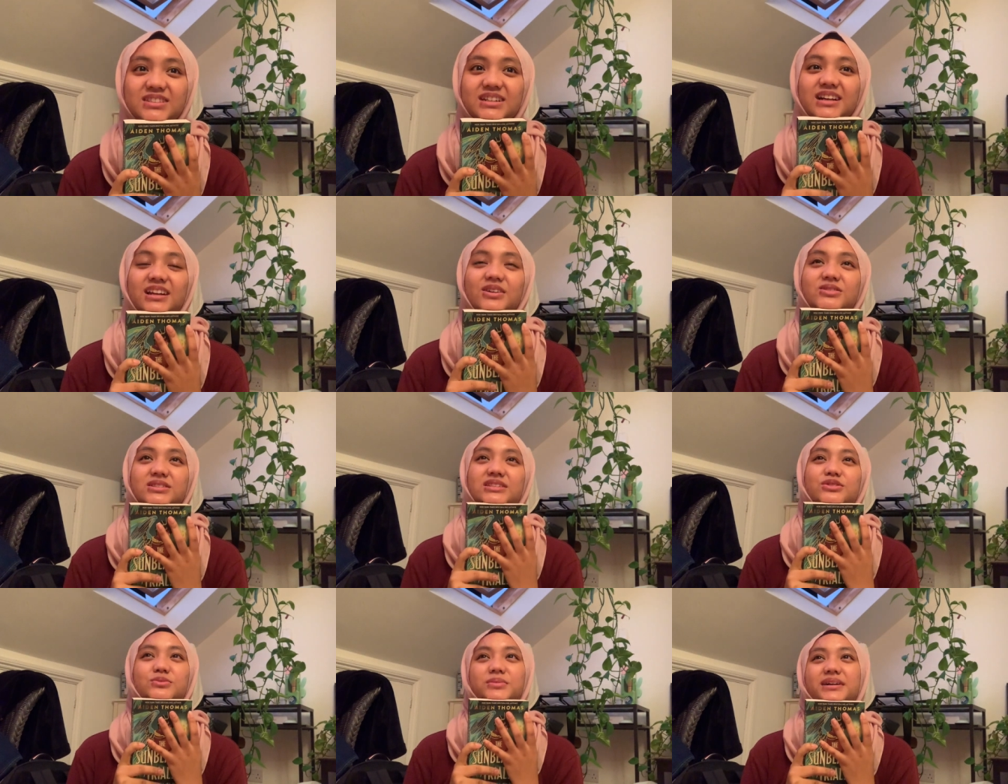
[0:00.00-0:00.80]
closer
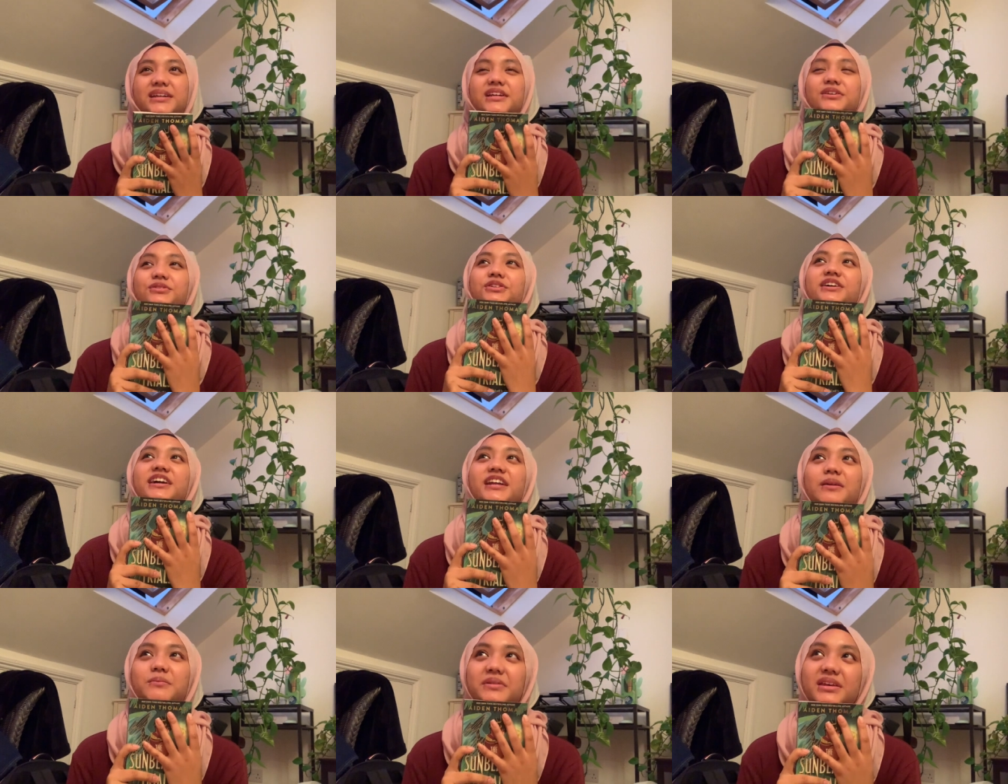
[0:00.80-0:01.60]
to My Hero
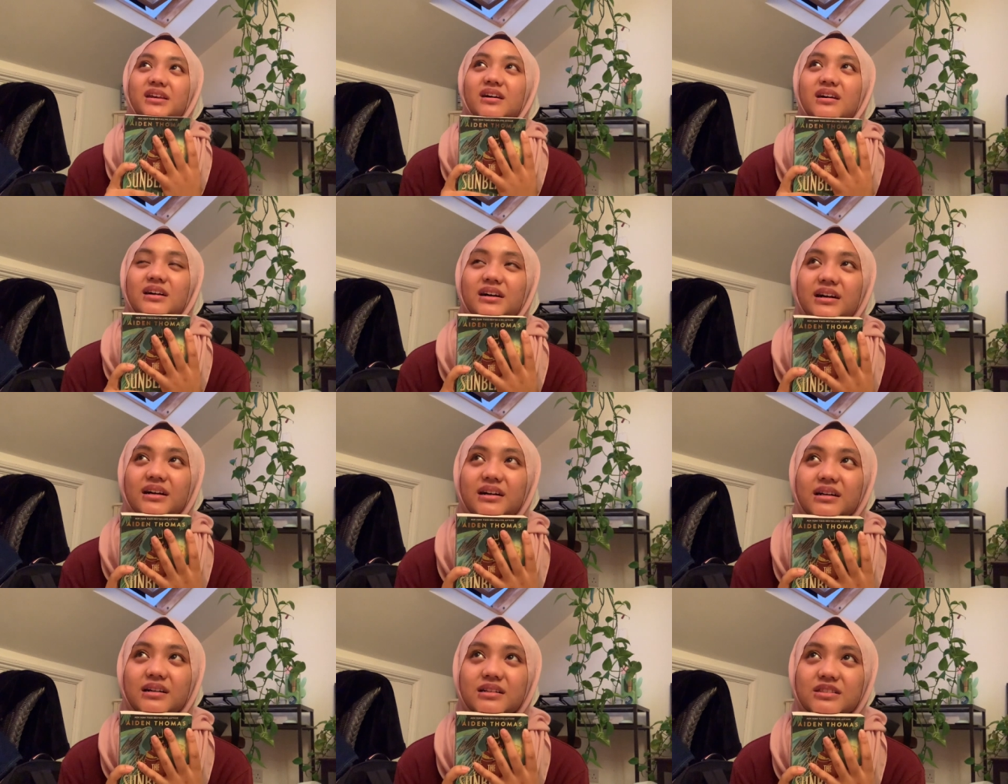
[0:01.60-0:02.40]
Academia,
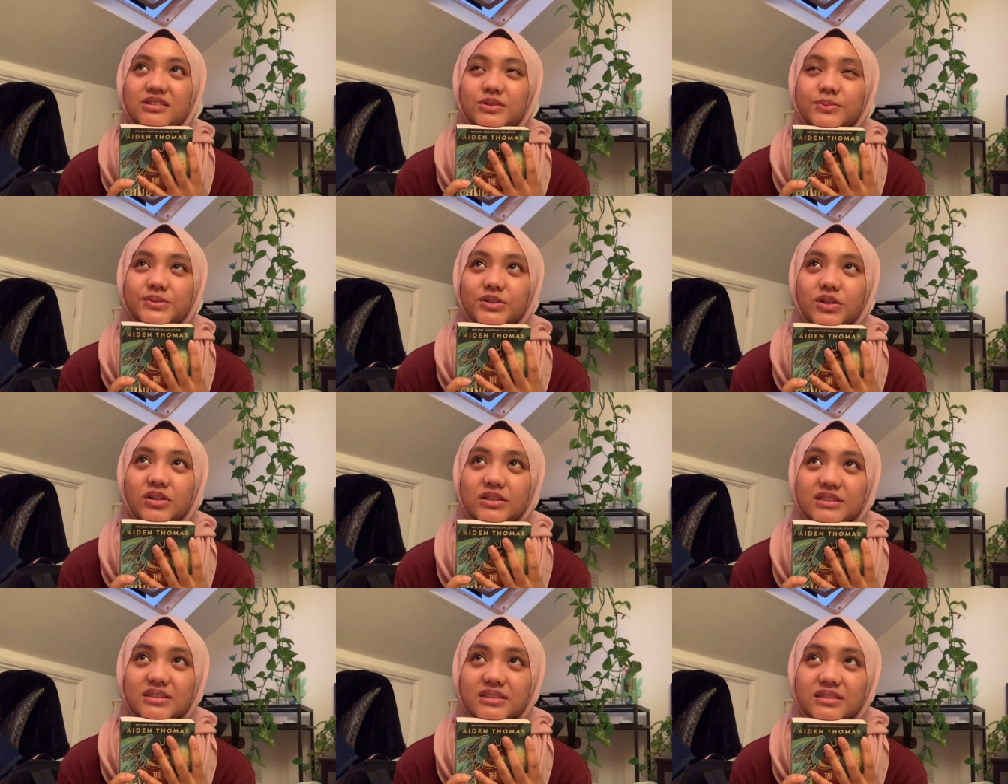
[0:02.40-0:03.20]
to be
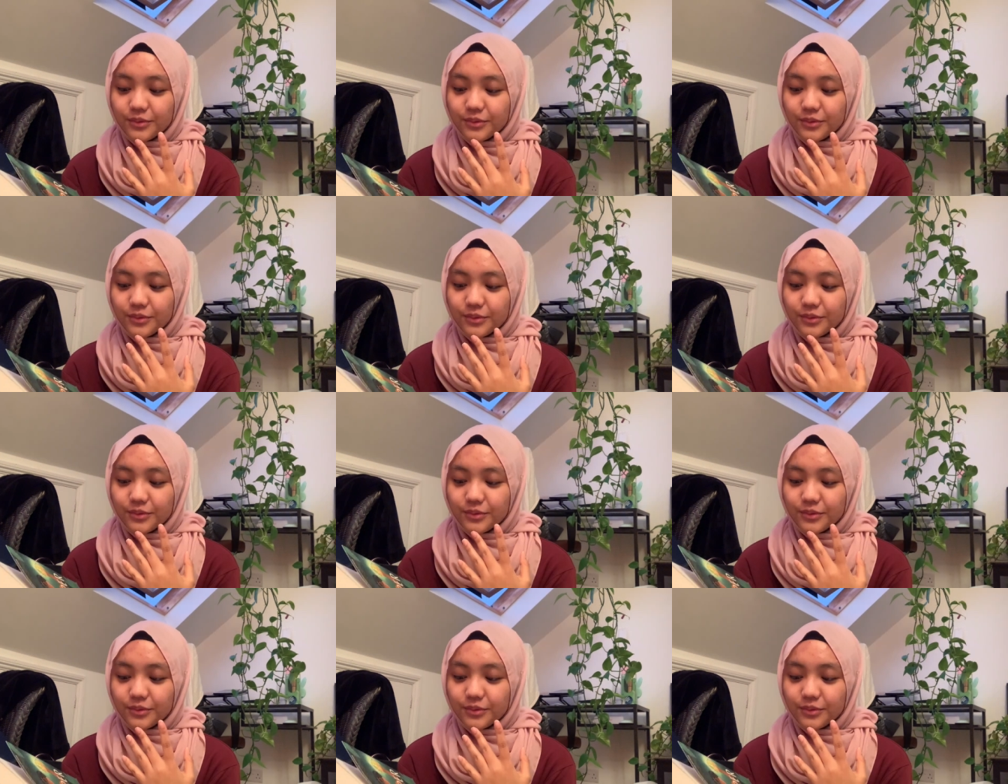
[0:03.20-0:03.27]
honest.